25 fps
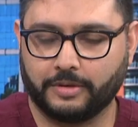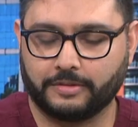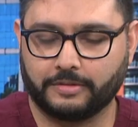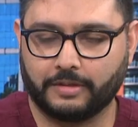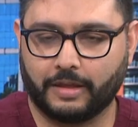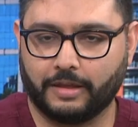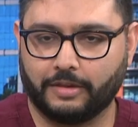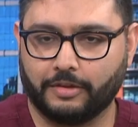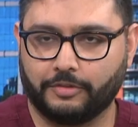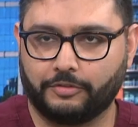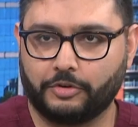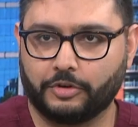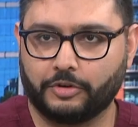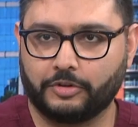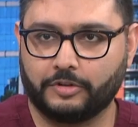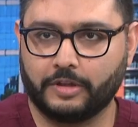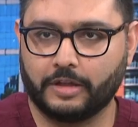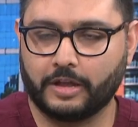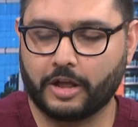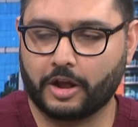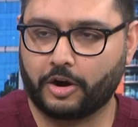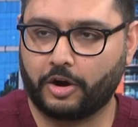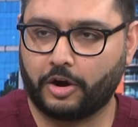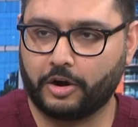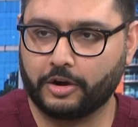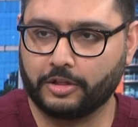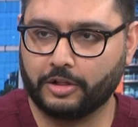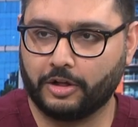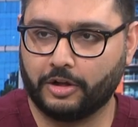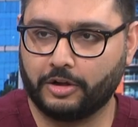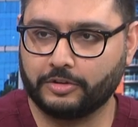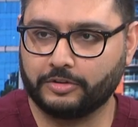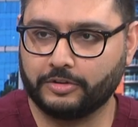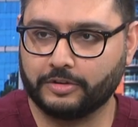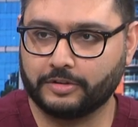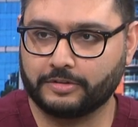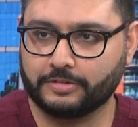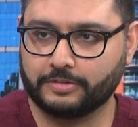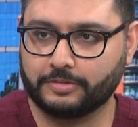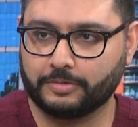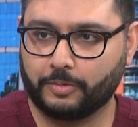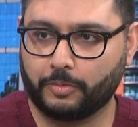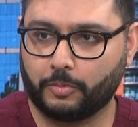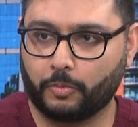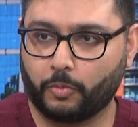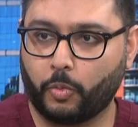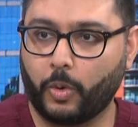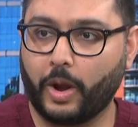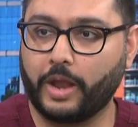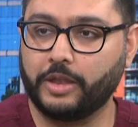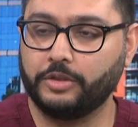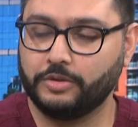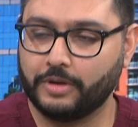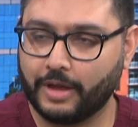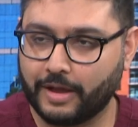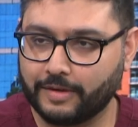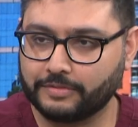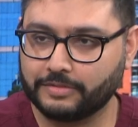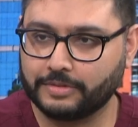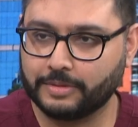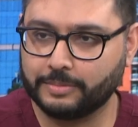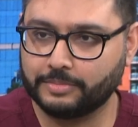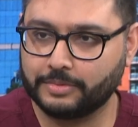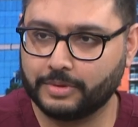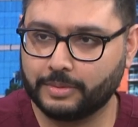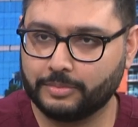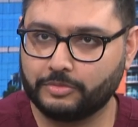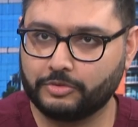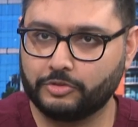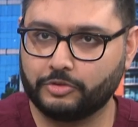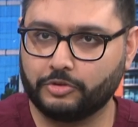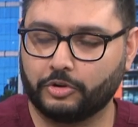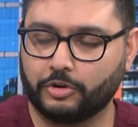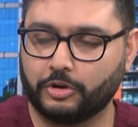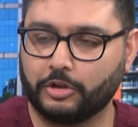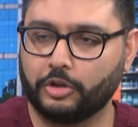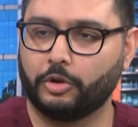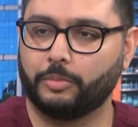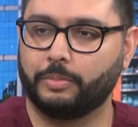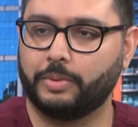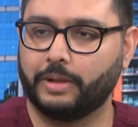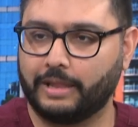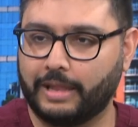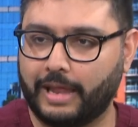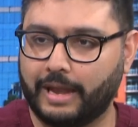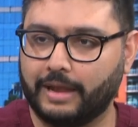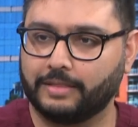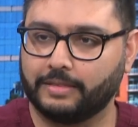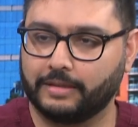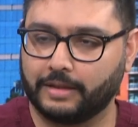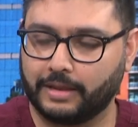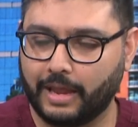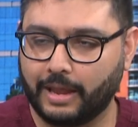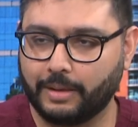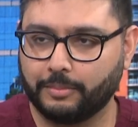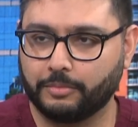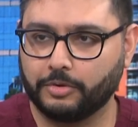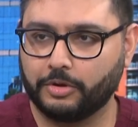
say, if you're seeing a cardiologist when you have symptoms, you're a little bit late in the game.